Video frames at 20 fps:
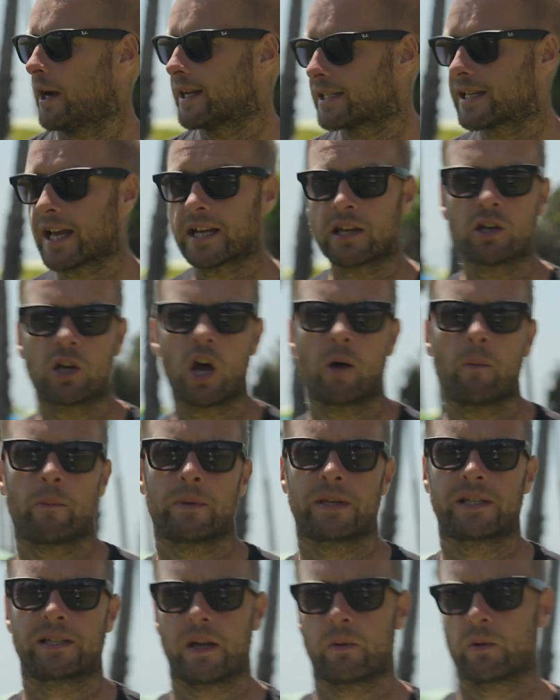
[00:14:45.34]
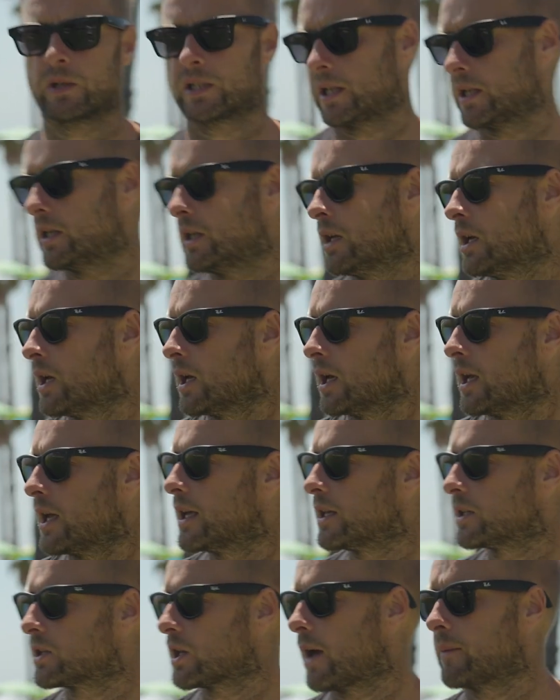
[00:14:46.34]
second common mistake we see
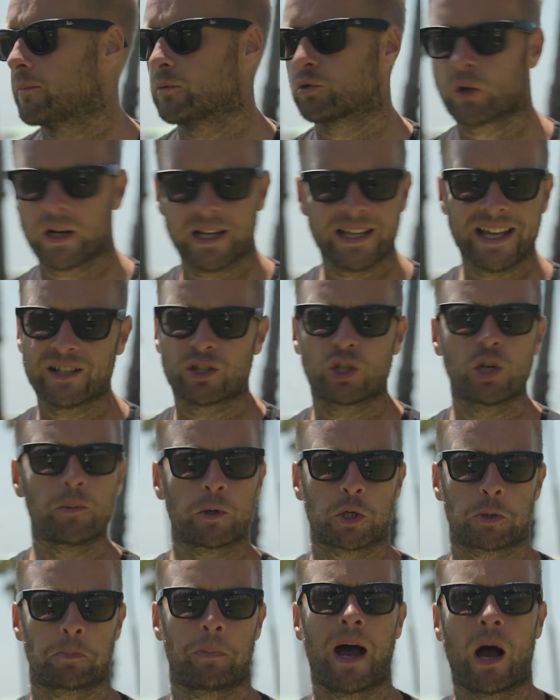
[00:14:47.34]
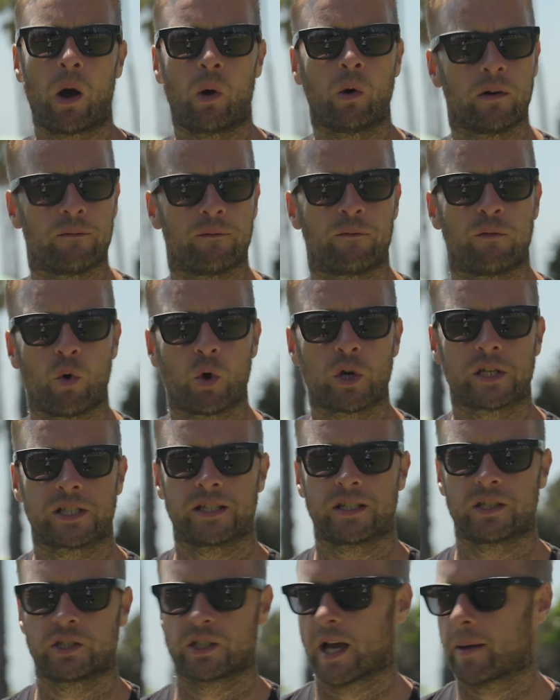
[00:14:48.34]
is trying to get too much power and forcing
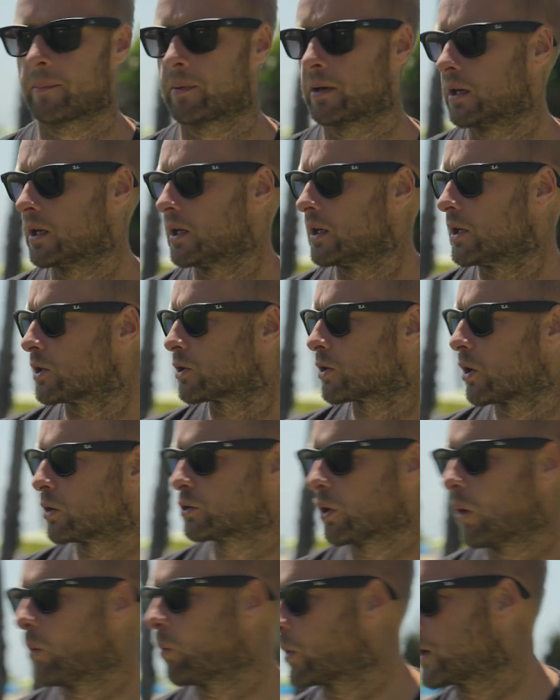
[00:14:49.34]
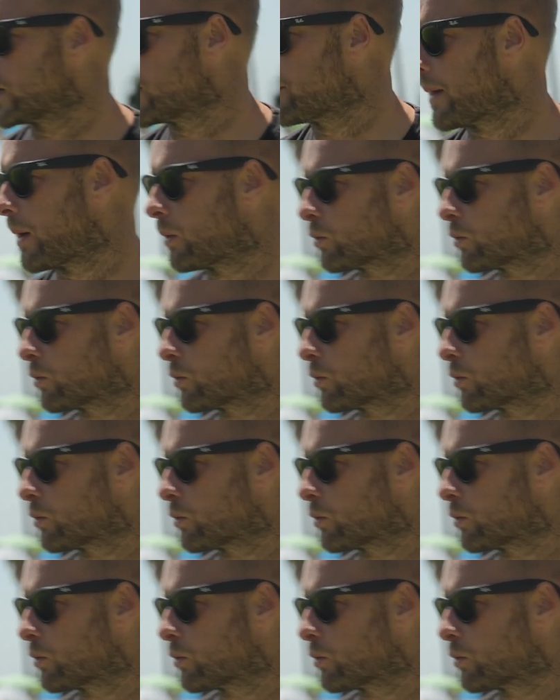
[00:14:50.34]
the jab. So don't worry about